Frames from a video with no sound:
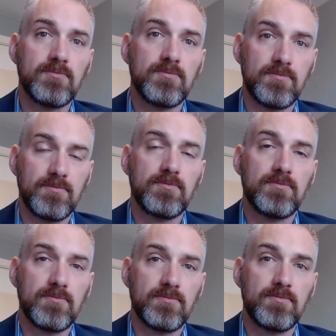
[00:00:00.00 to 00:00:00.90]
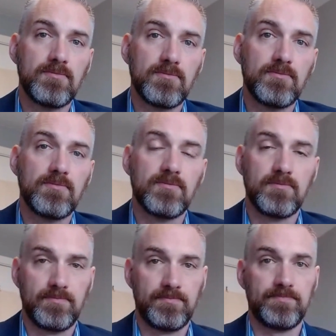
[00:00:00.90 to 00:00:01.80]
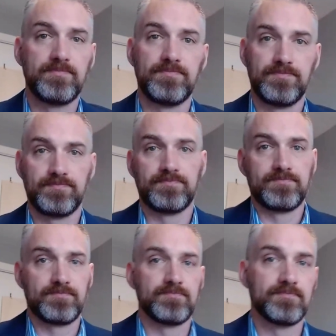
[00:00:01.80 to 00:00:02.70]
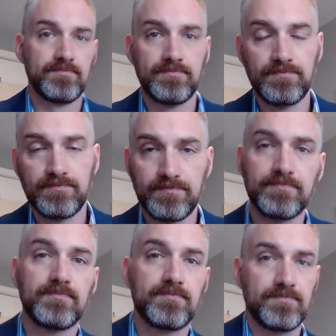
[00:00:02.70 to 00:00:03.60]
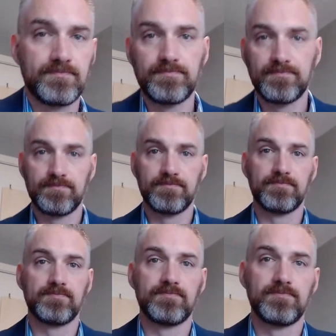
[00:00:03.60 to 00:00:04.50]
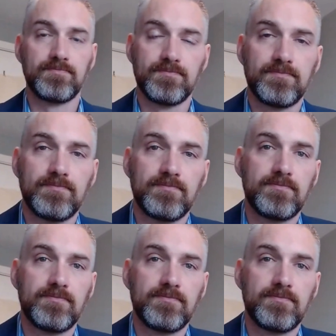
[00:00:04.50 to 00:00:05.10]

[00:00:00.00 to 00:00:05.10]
The person shown says nothing.